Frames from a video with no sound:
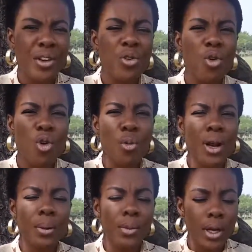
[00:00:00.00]
I don't go home
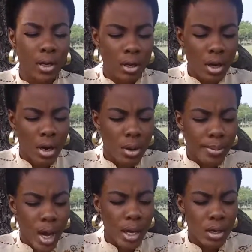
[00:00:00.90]
and I'm like, oh
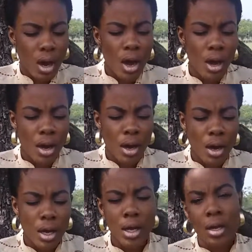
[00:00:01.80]
my
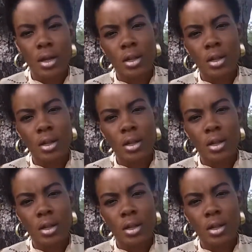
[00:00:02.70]
god,